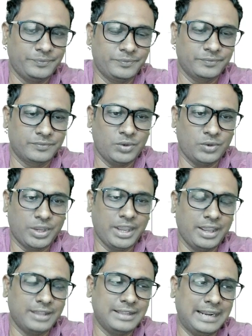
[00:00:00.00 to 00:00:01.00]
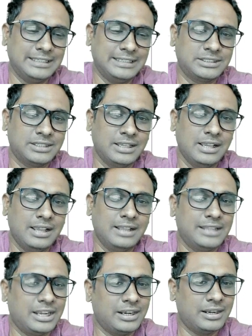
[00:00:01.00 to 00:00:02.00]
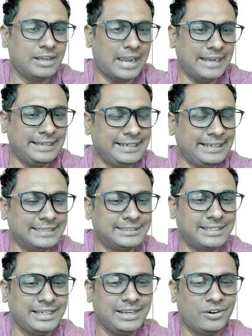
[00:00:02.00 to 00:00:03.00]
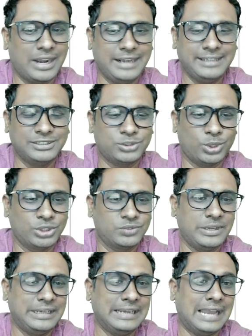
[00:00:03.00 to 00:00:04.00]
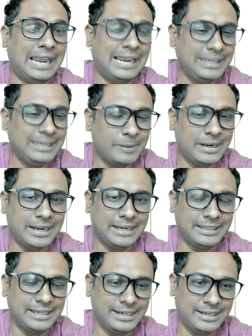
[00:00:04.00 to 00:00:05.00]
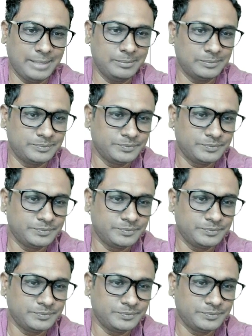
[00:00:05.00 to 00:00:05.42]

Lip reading: Okay, that is, the IT industry or IT stocks were in high demand at that time.